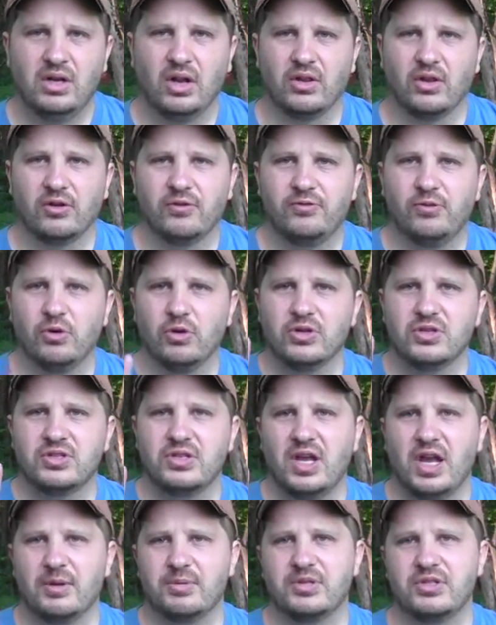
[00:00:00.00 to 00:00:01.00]
Now, there are four
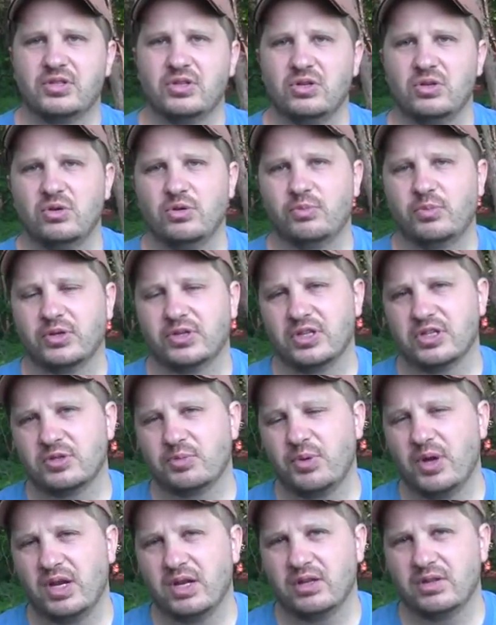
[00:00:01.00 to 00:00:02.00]
steps to
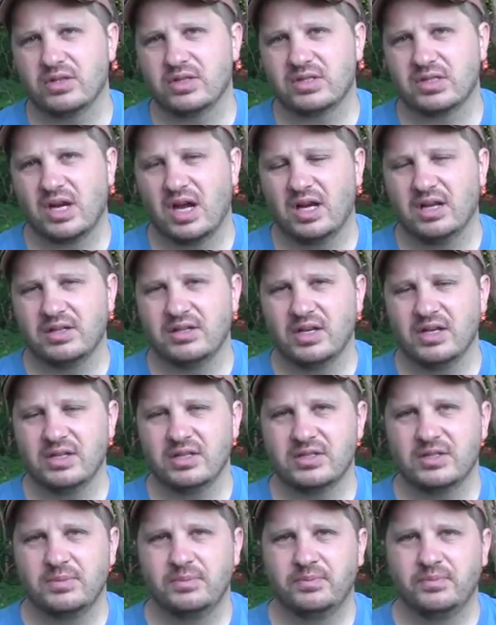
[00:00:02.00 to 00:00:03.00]
participating in this
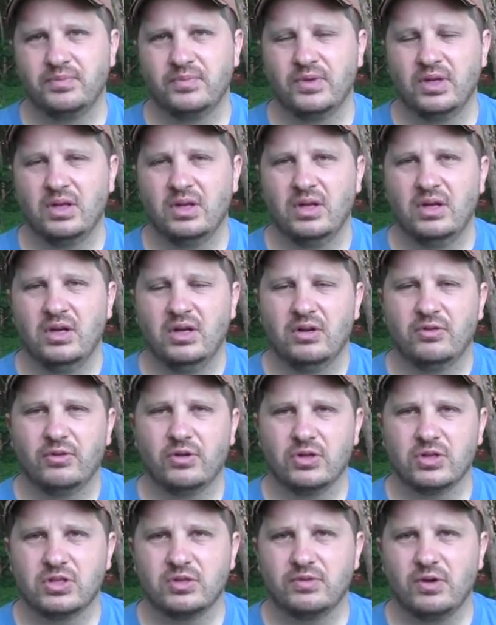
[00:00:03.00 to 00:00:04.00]
contest.
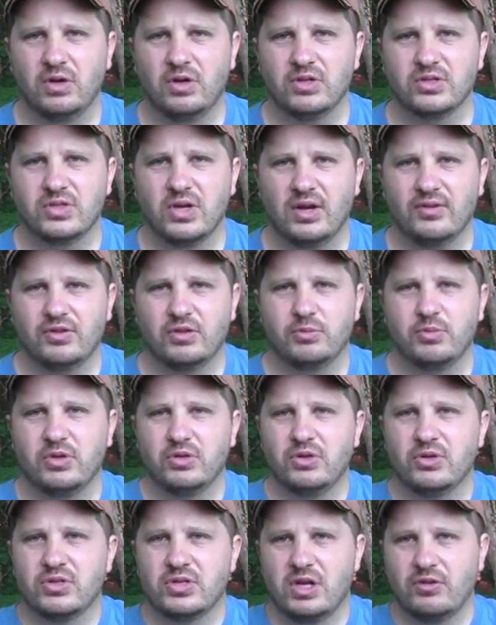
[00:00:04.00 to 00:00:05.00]
First of all is you have to
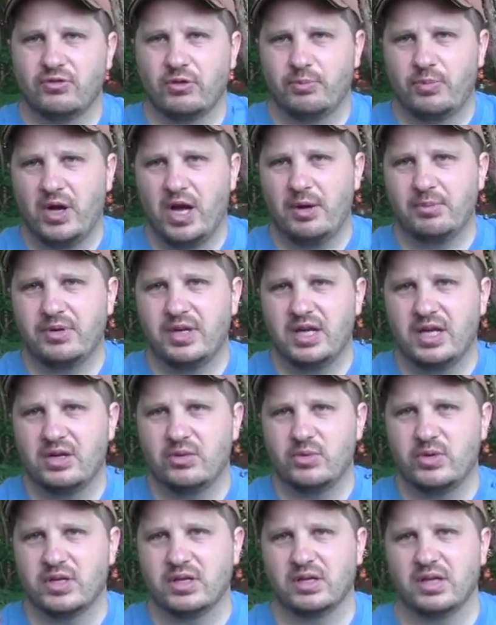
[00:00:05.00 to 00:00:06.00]
build yourself a pop
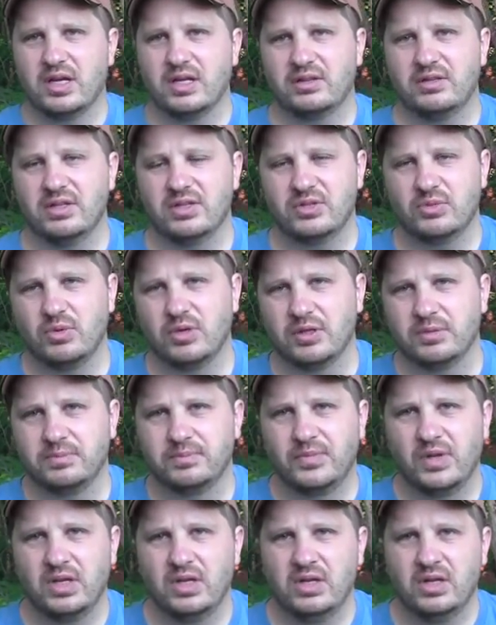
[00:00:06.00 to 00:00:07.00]
can rig like this one.
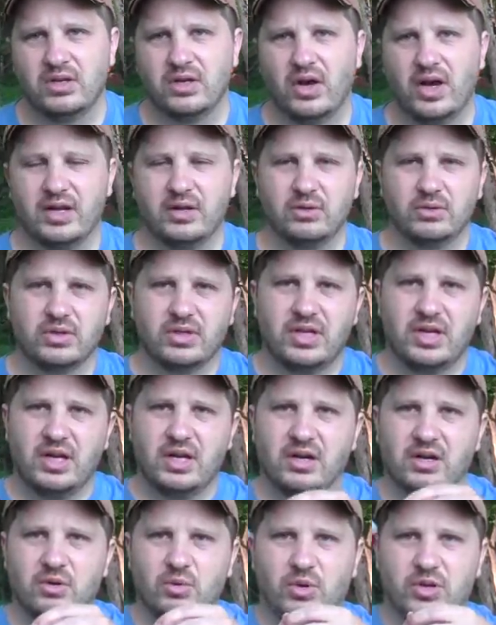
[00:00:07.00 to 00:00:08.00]
Now, I don't
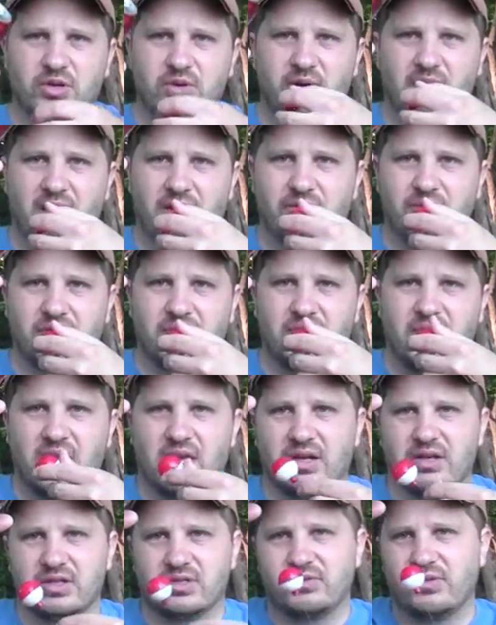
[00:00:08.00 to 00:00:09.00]
care what you have on the
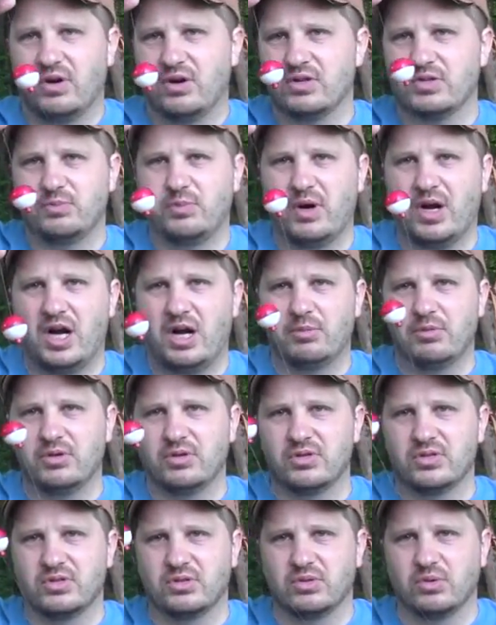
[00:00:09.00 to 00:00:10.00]
end as far as
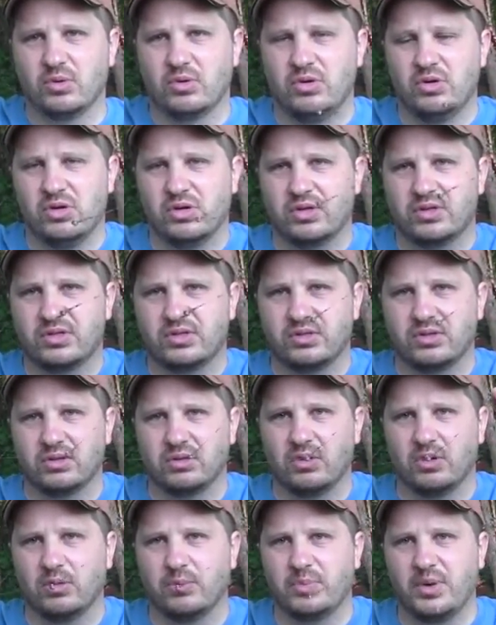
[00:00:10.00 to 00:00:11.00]
bobbers or hooks
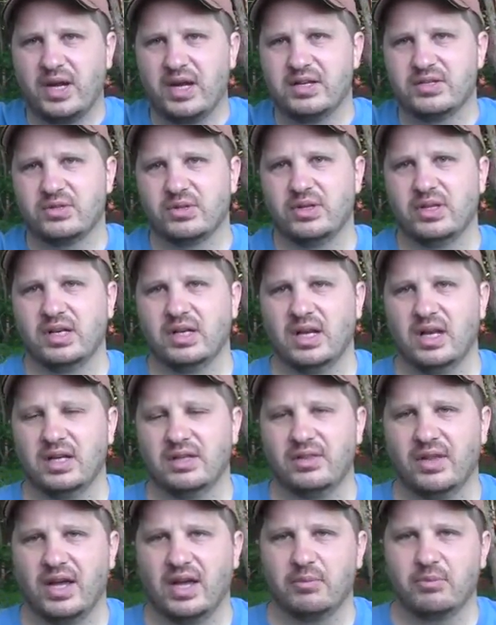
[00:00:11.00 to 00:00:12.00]
or, or baits or anything
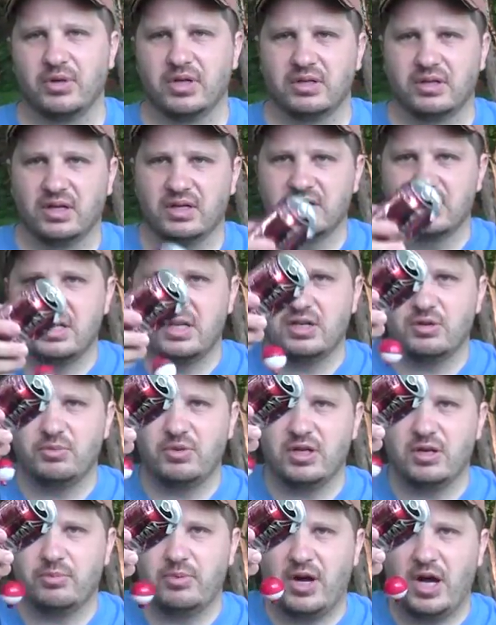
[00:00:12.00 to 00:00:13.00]
like that, but it does need to
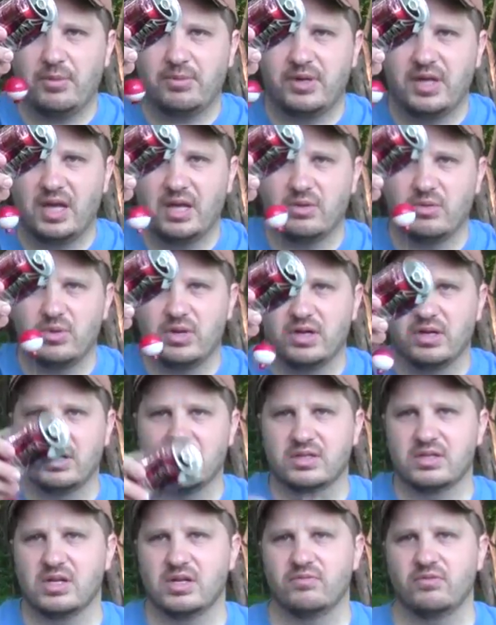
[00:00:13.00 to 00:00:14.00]
be a pop can rig
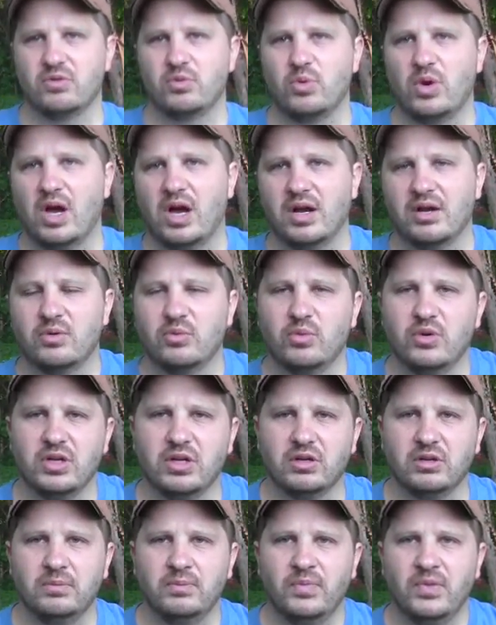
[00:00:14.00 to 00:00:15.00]
instead of a rod and
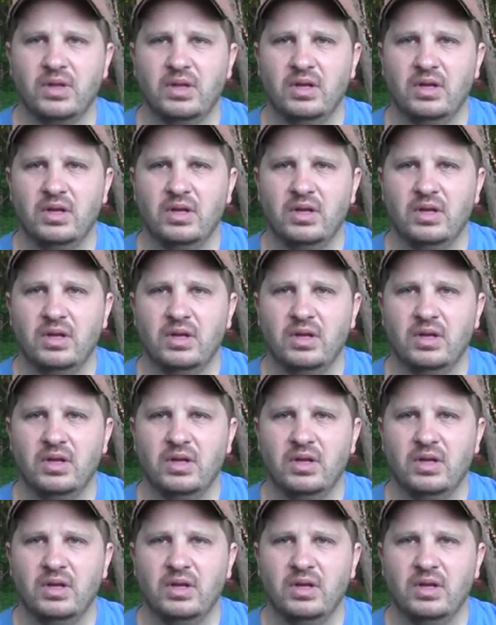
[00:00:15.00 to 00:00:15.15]
reel.